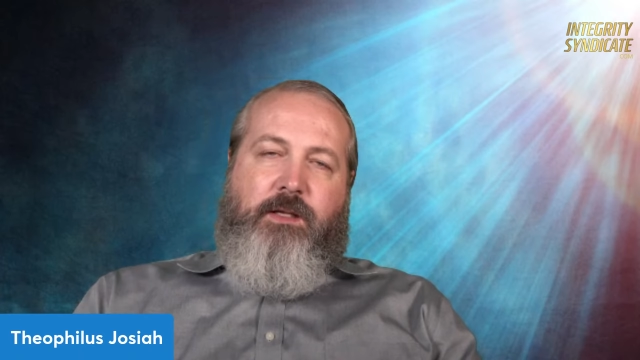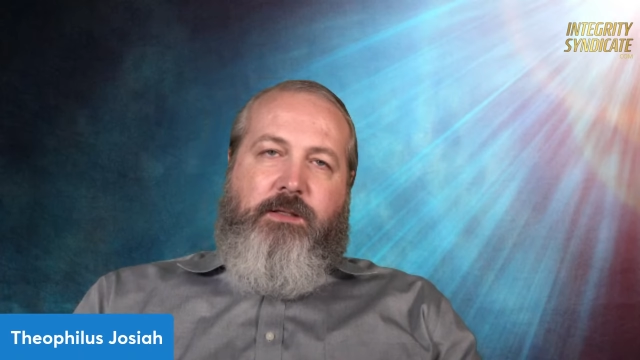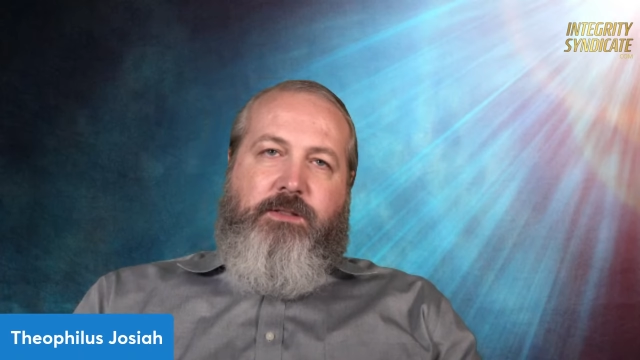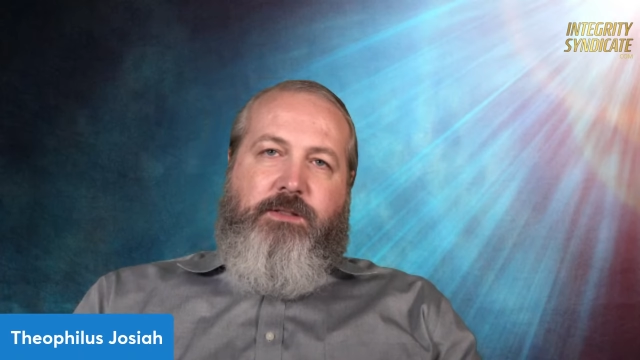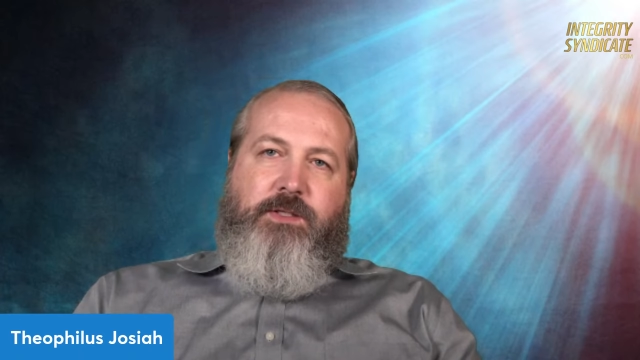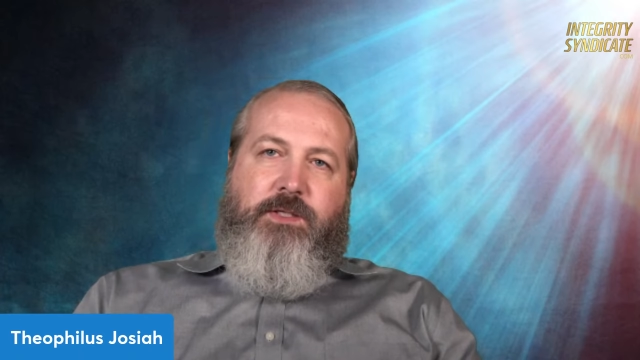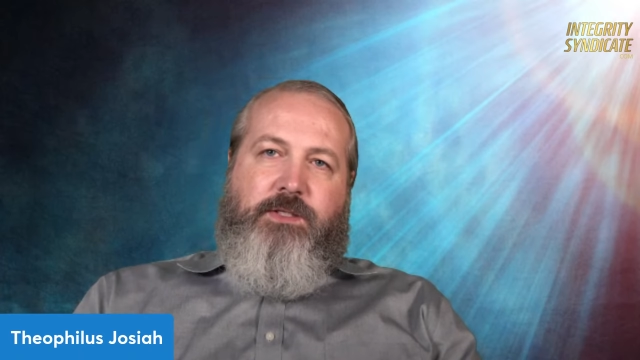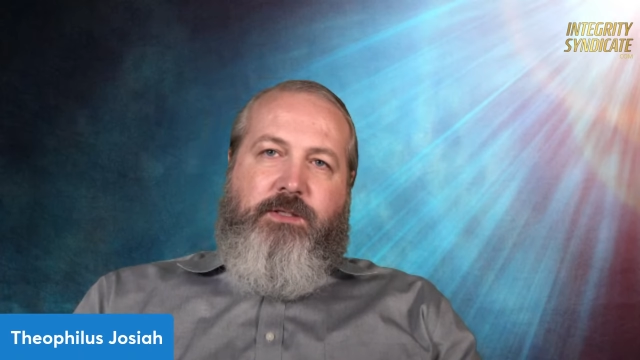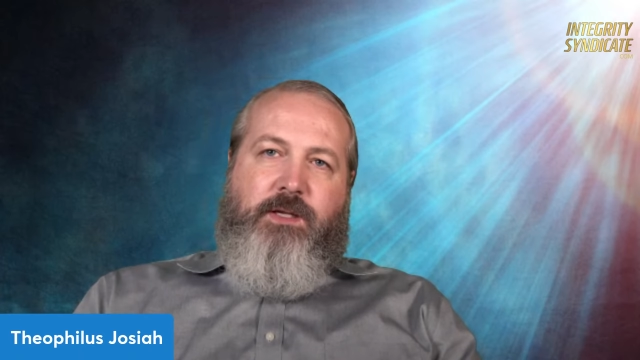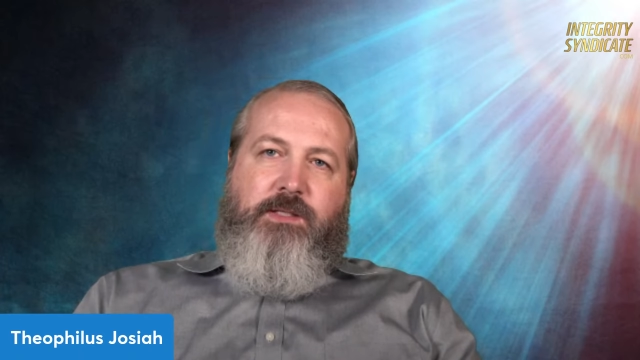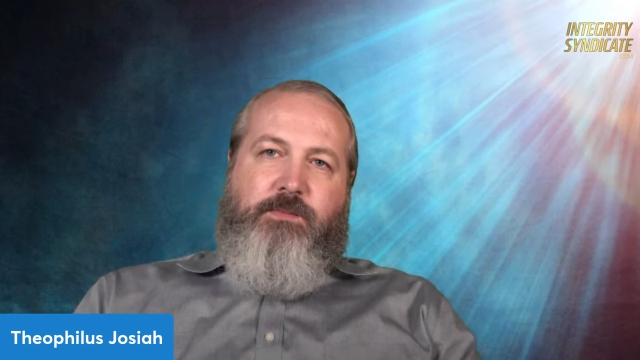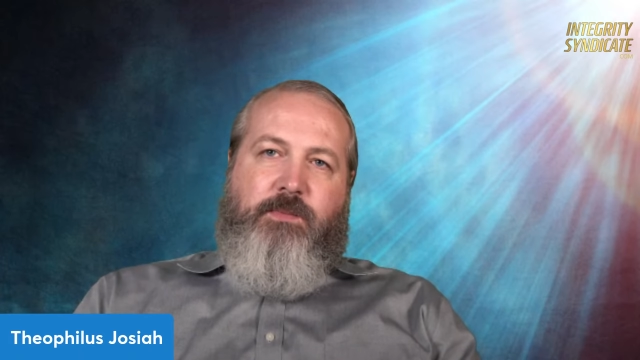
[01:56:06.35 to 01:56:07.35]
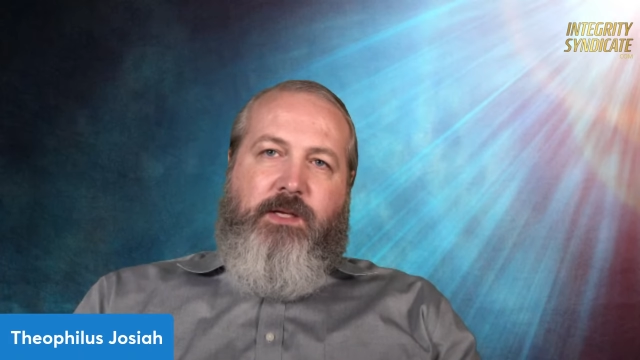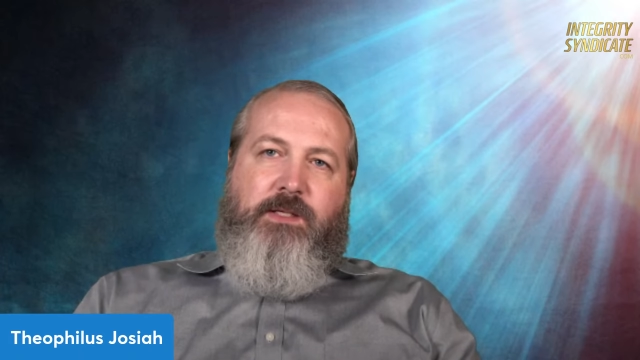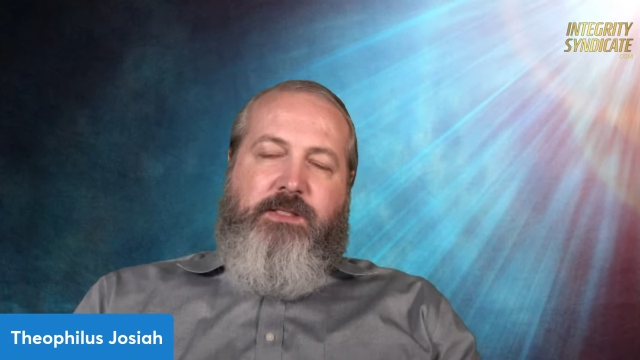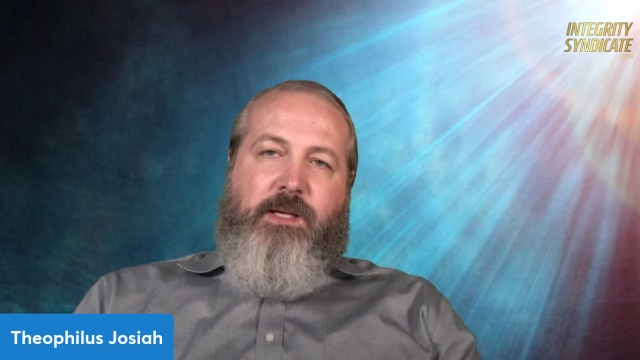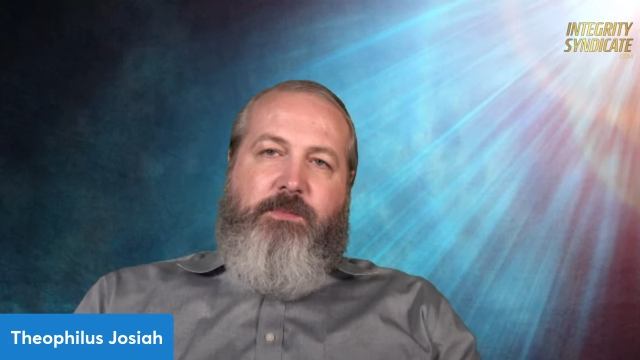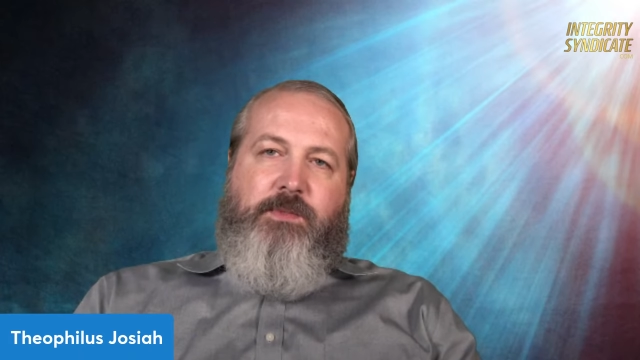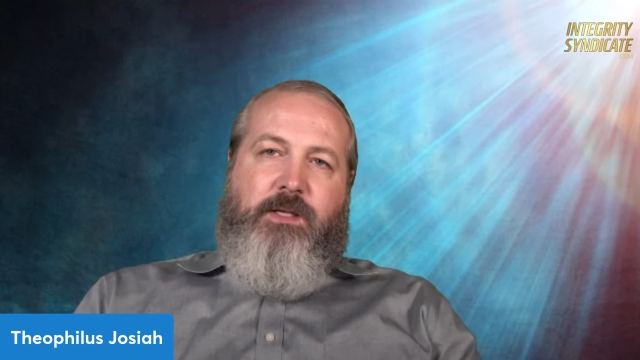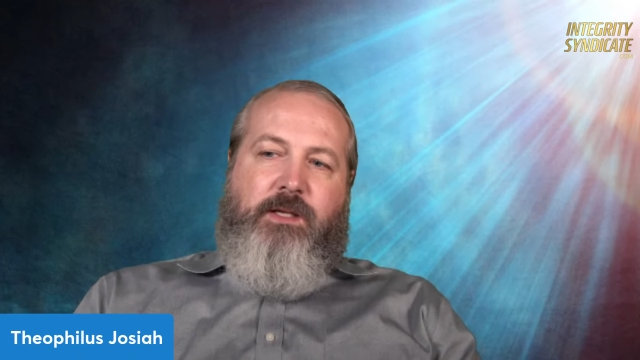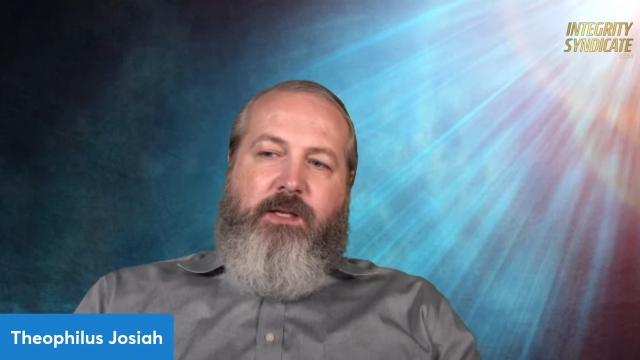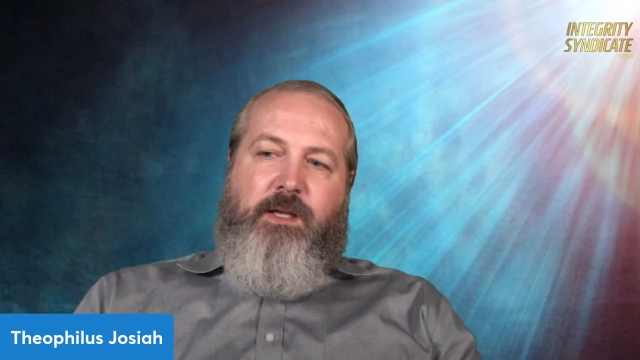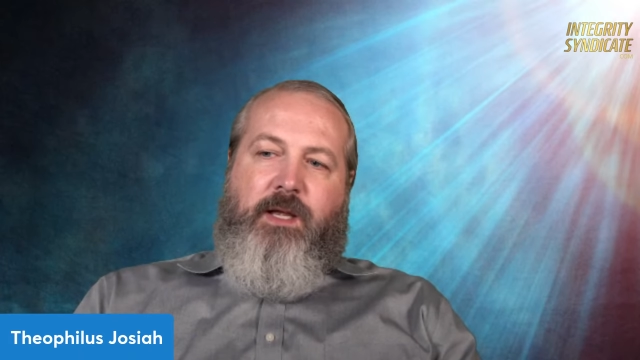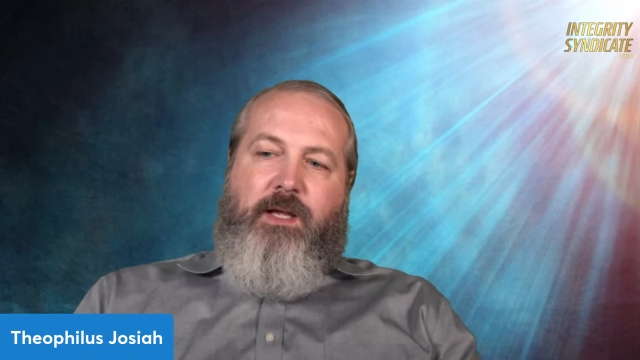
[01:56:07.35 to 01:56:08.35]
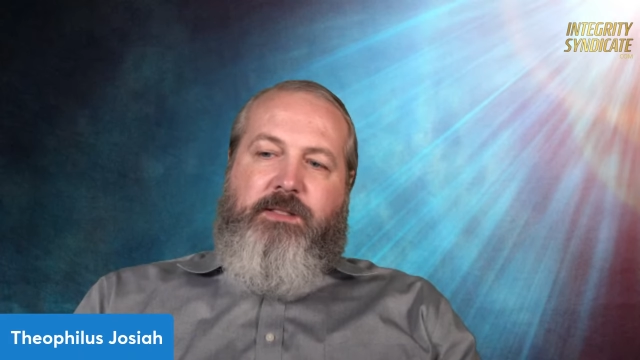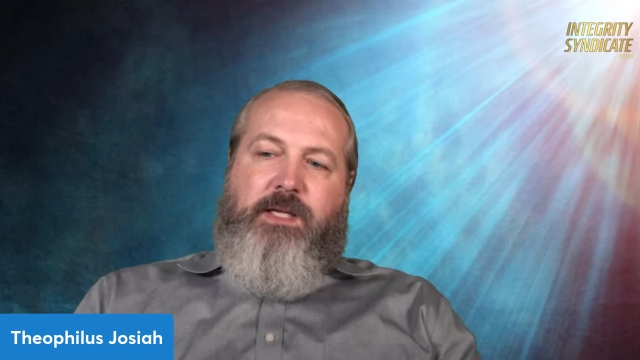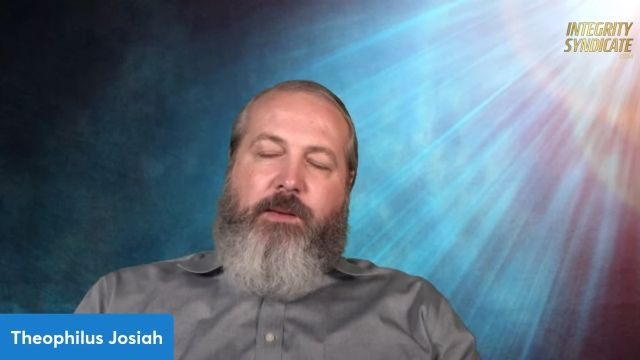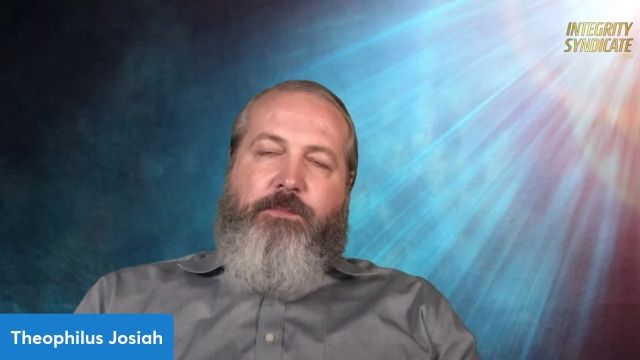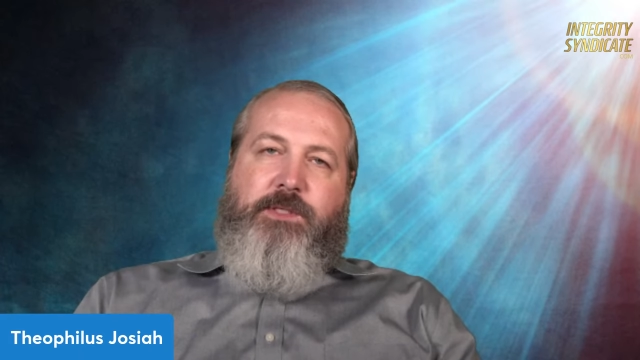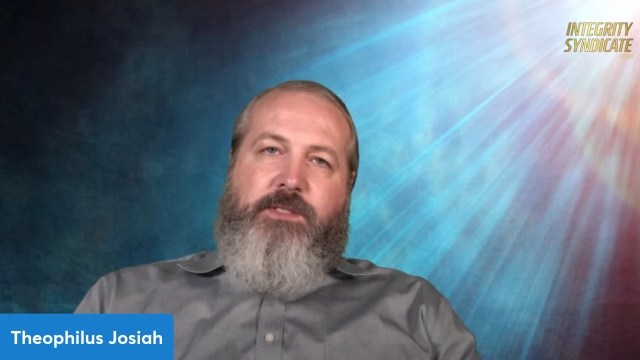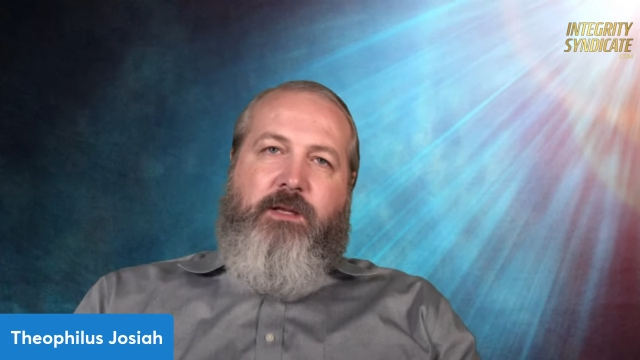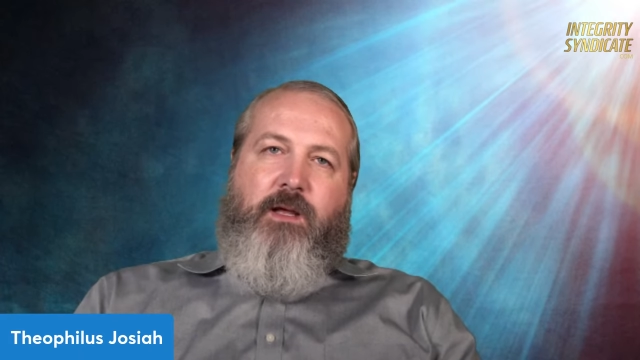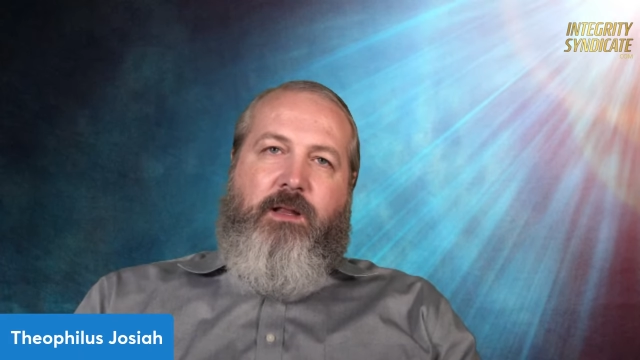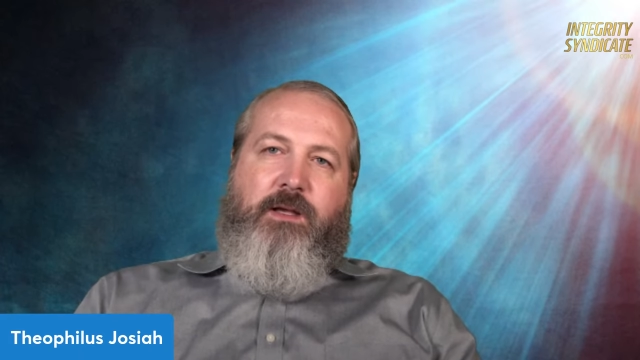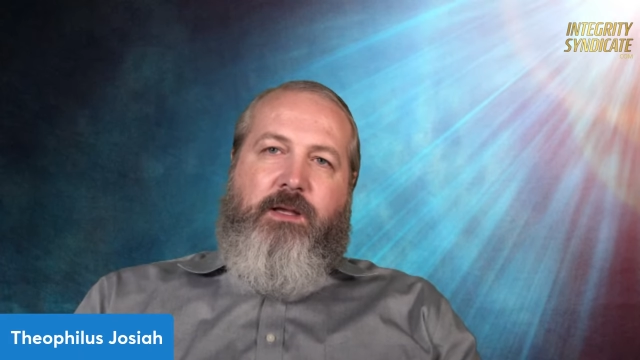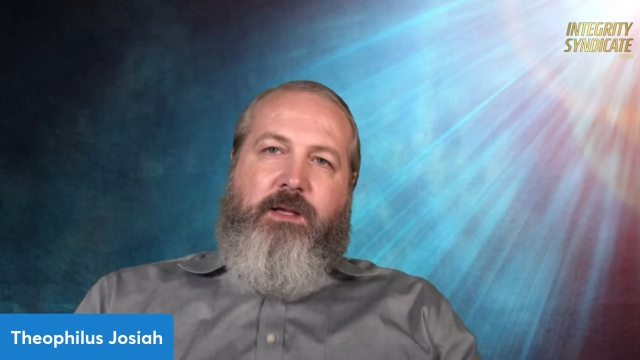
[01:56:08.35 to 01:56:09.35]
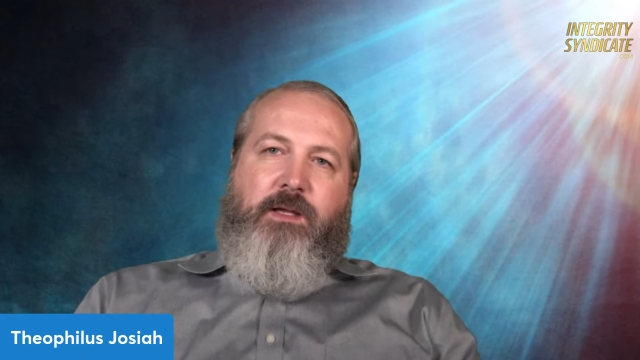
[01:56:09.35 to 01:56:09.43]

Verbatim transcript: traditionally has been accepted as apostolic